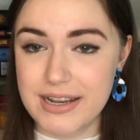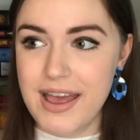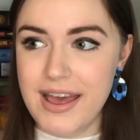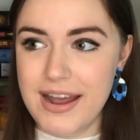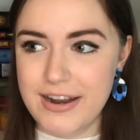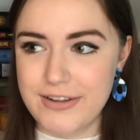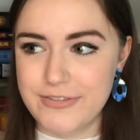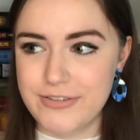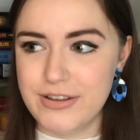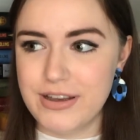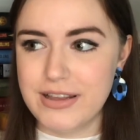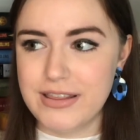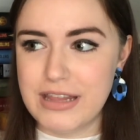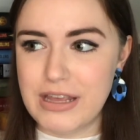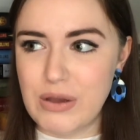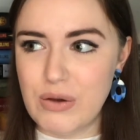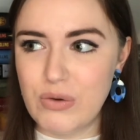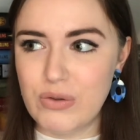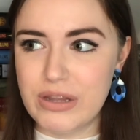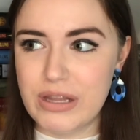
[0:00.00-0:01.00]
and I feel like the
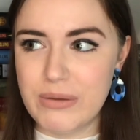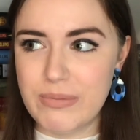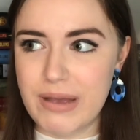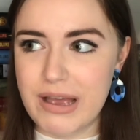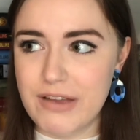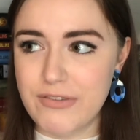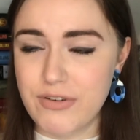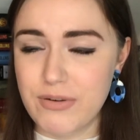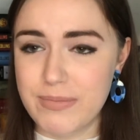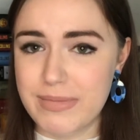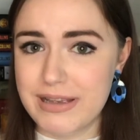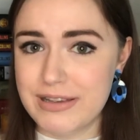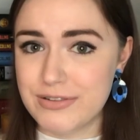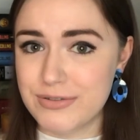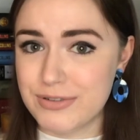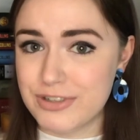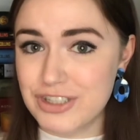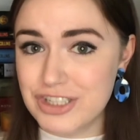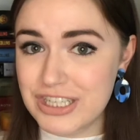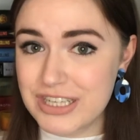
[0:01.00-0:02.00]
only way for me
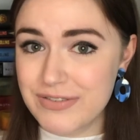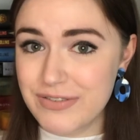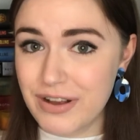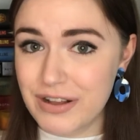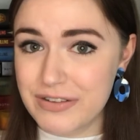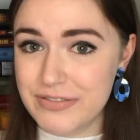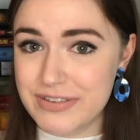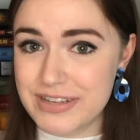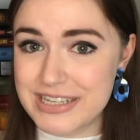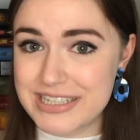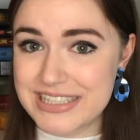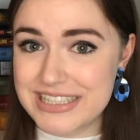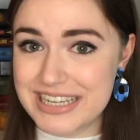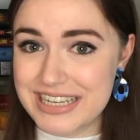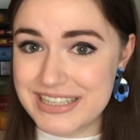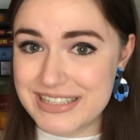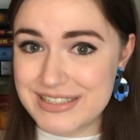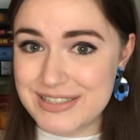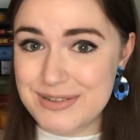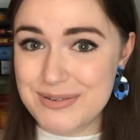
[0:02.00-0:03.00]
to achieve all of this
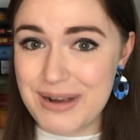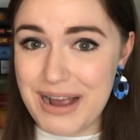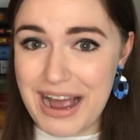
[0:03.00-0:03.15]
is to